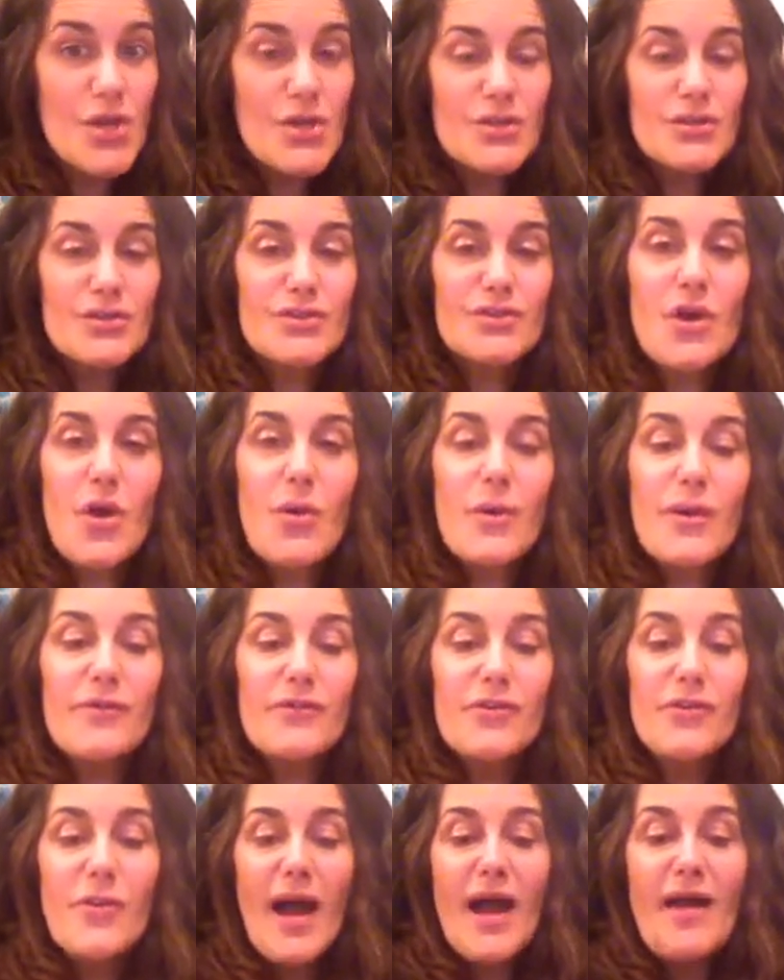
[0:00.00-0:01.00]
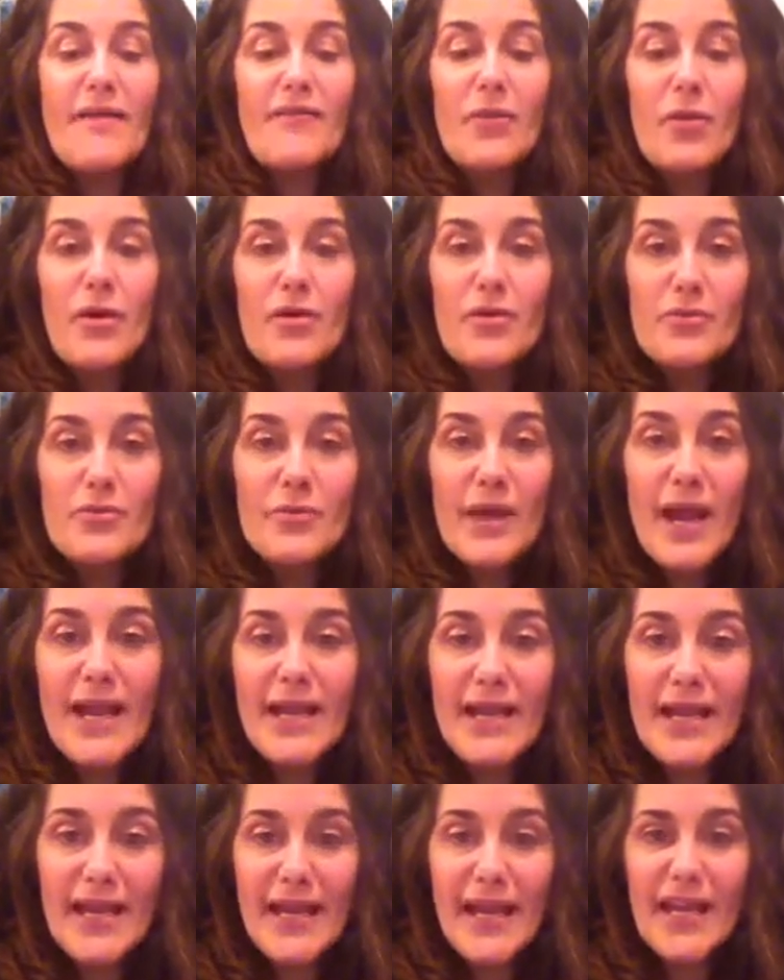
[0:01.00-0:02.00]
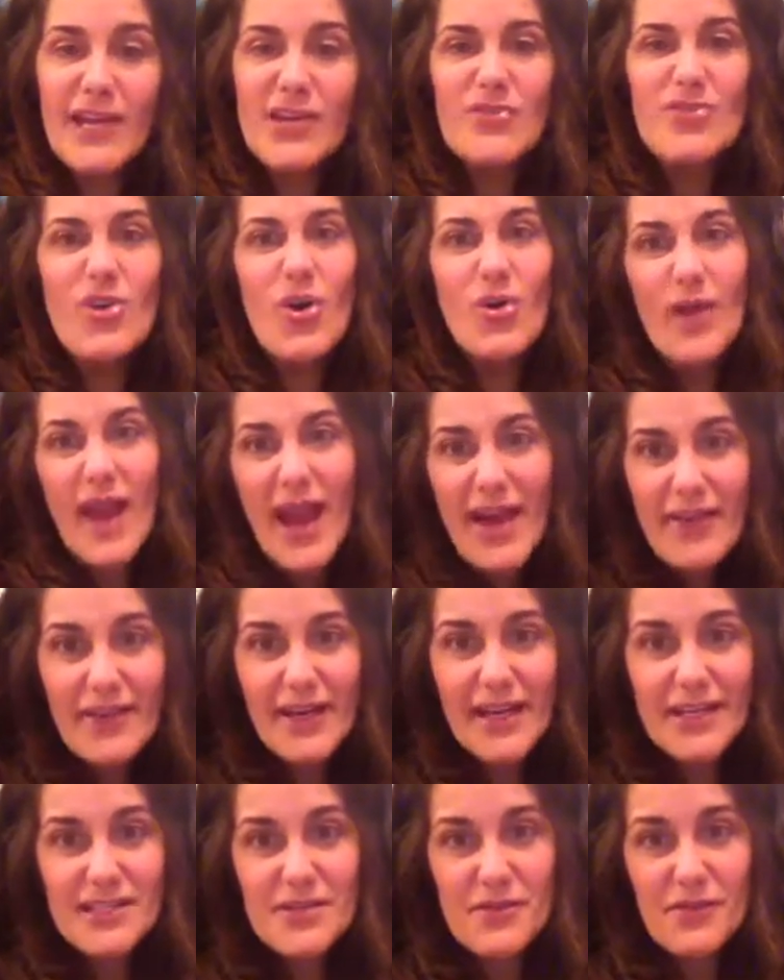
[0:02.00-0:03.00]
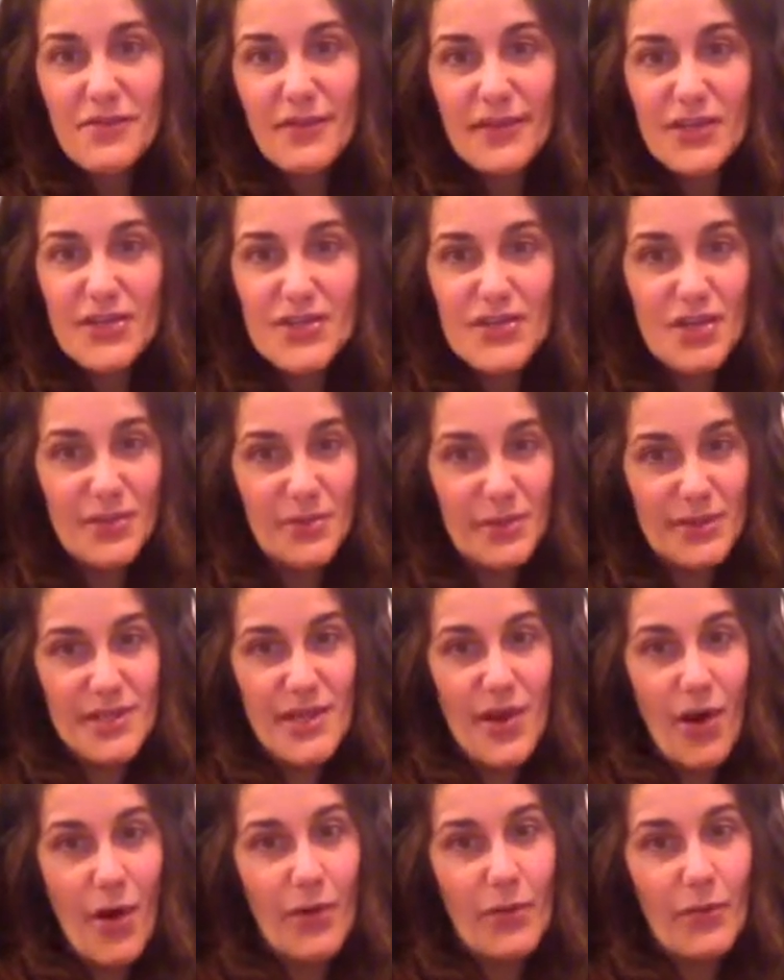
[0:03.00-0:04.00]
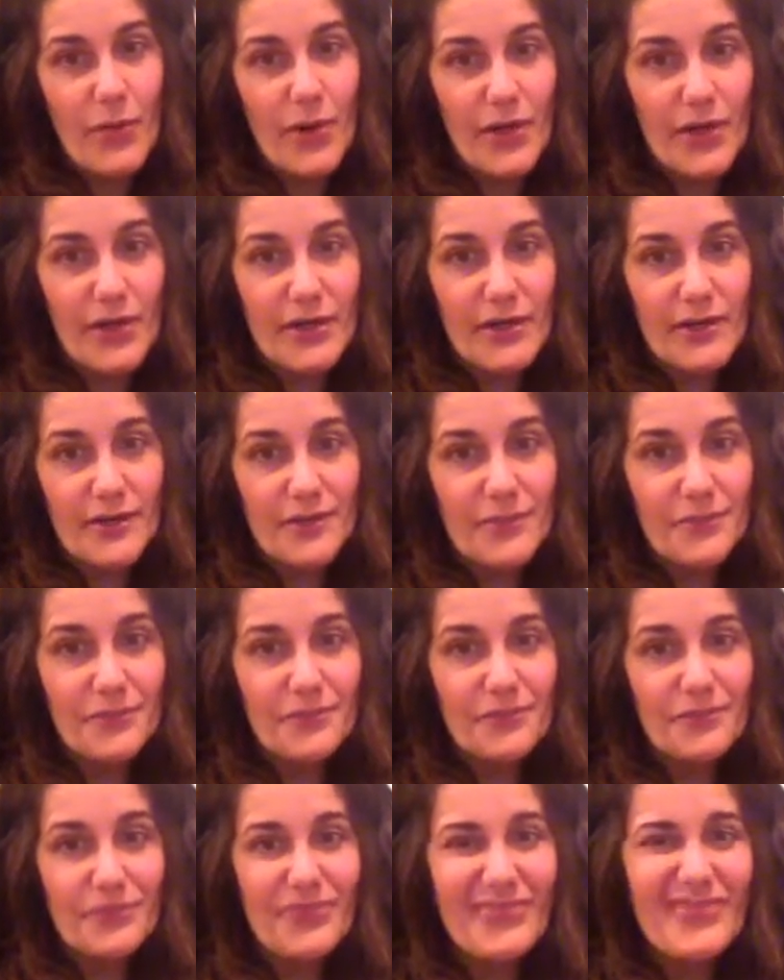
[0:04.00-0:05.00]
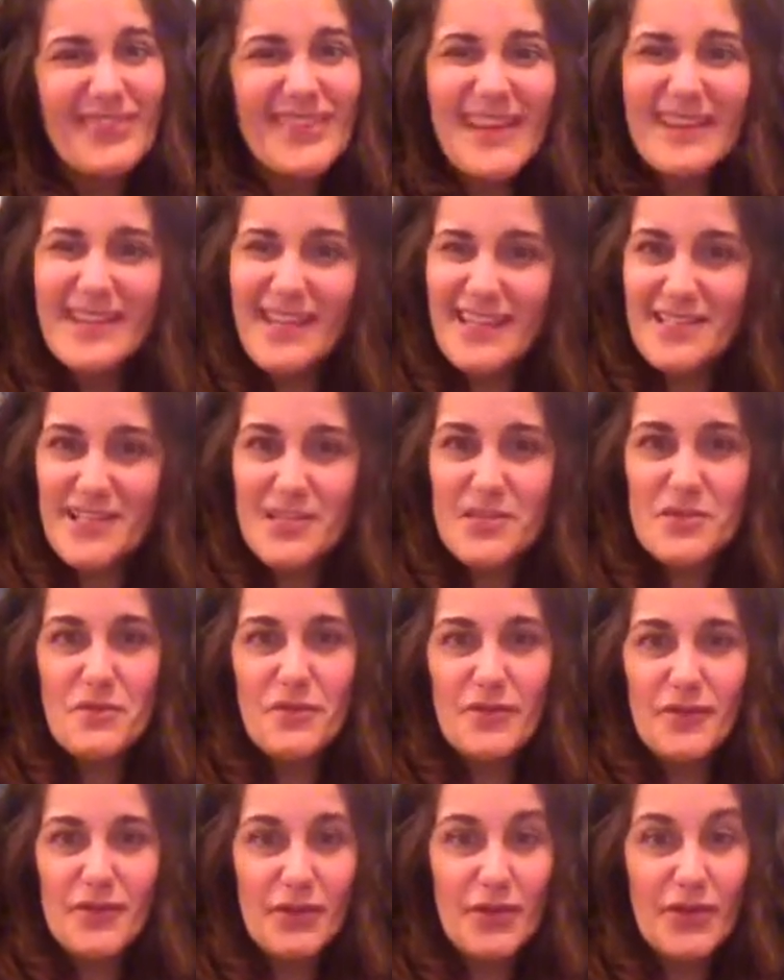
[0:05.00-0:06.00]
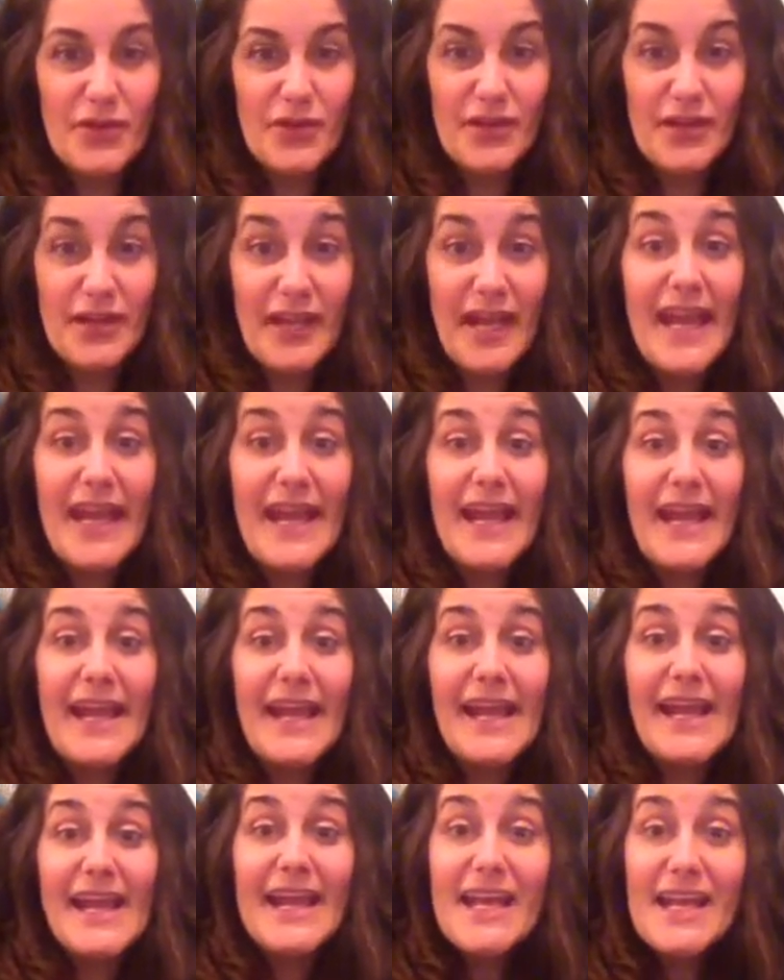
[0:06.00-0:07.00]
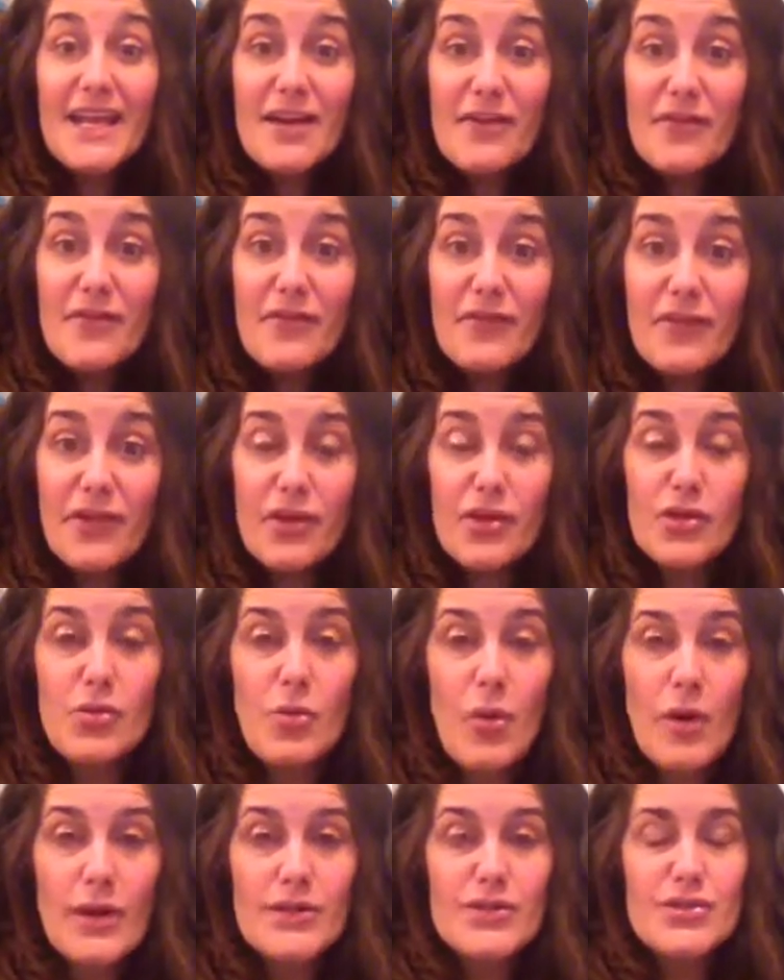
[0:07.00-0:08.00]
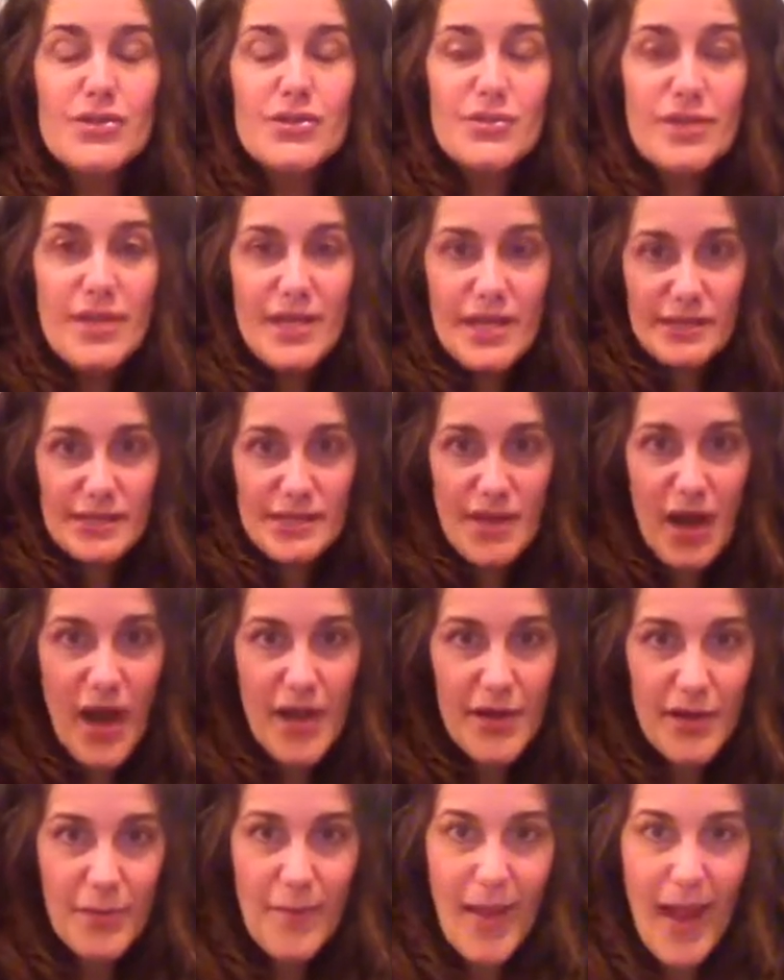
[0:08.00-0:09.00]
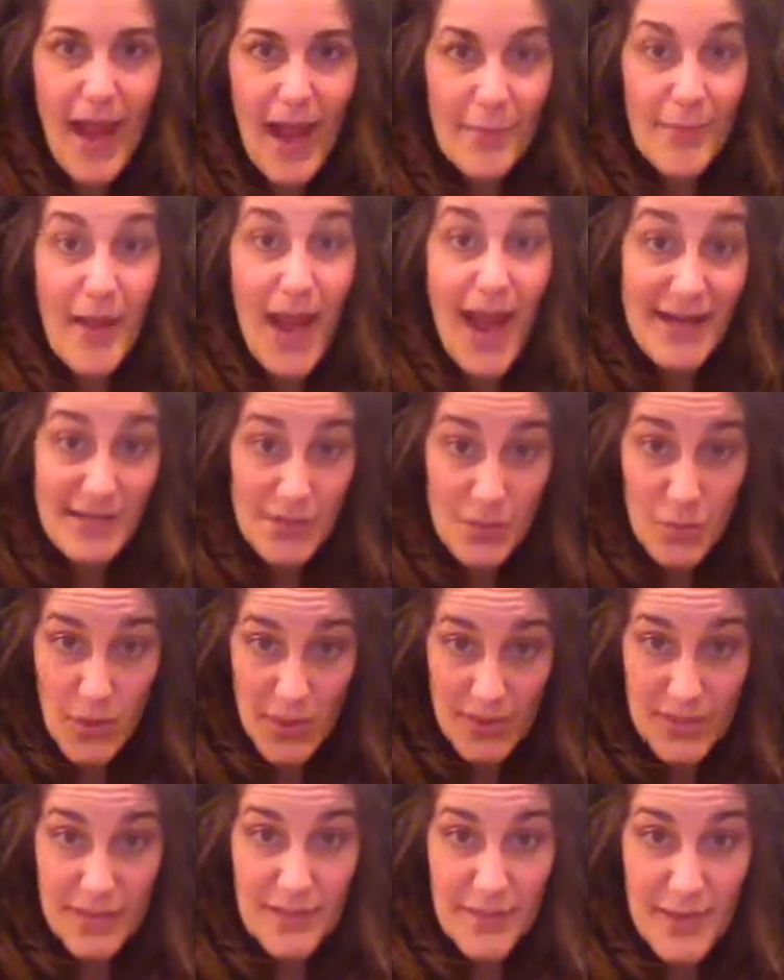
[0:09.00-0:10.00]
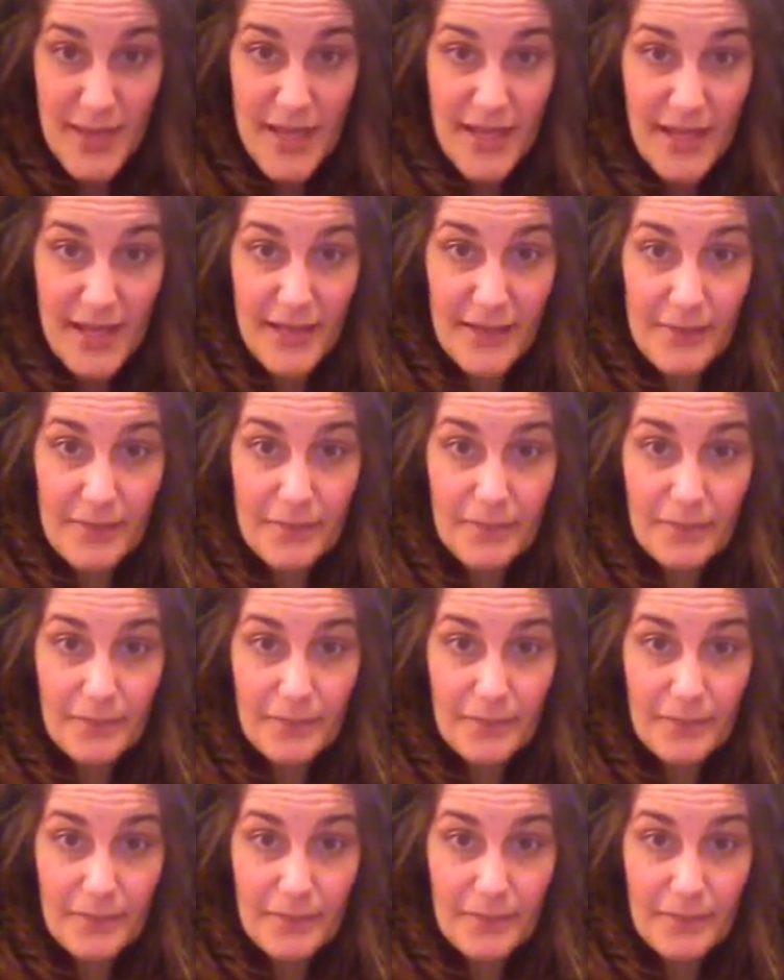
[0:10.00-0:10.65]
So if you have all the writing and you don't ever get to finish it with the artwork, then that doesn't feel good. If you want to do the entire map as we're speaking,